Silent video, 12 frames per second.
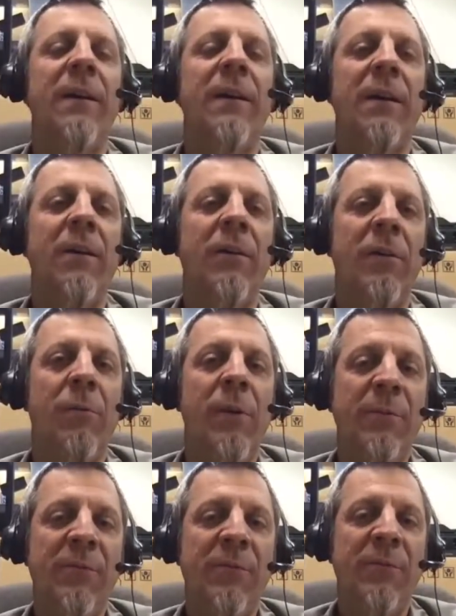on our
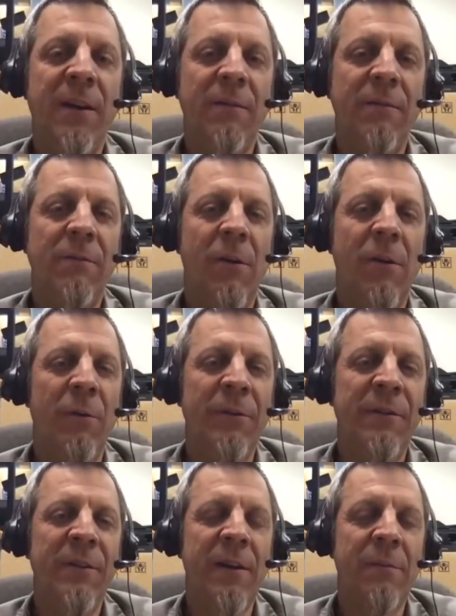website all the
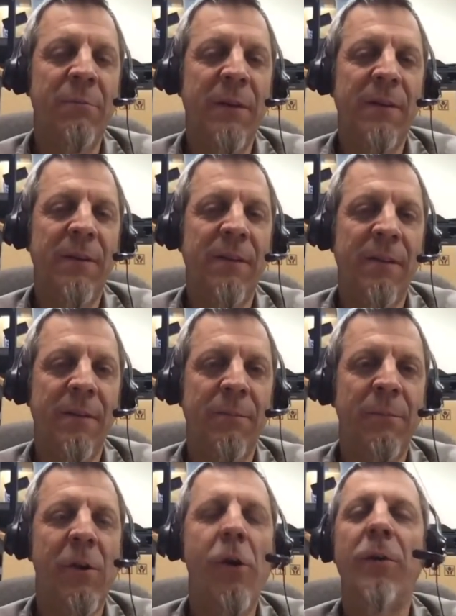time, but um,
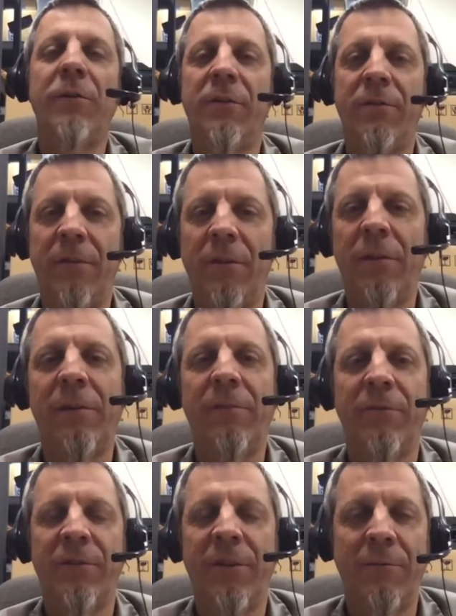call us if you're looking
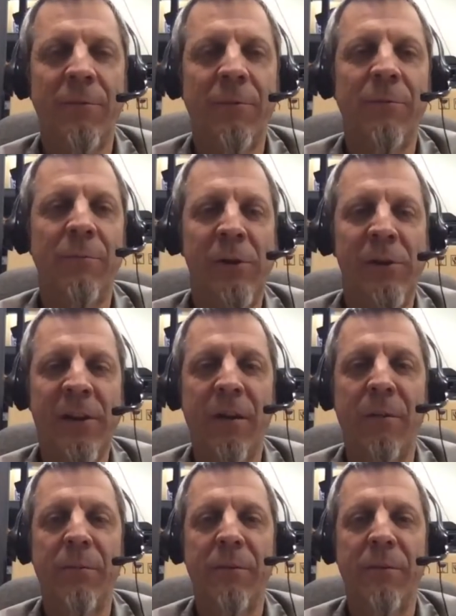for something. We'll, we'll hook you up.